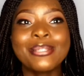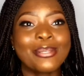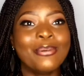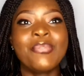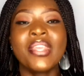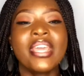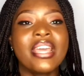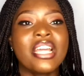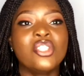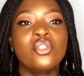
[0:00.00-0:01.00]
So
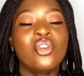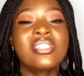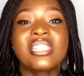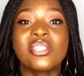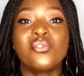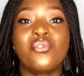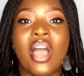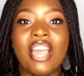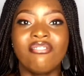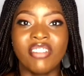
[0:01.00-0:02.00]
do not settle for
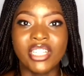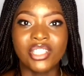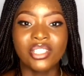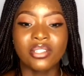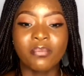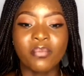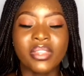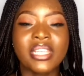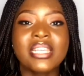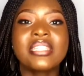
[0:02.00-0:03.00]
average.
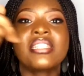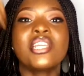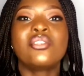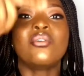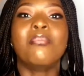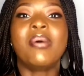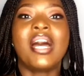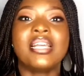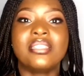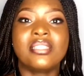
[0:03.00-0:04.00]
Set your
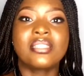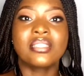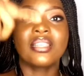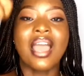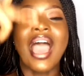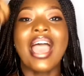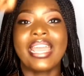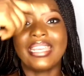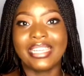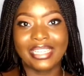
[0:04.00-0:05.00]
bars
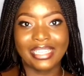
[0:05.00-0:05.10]
high,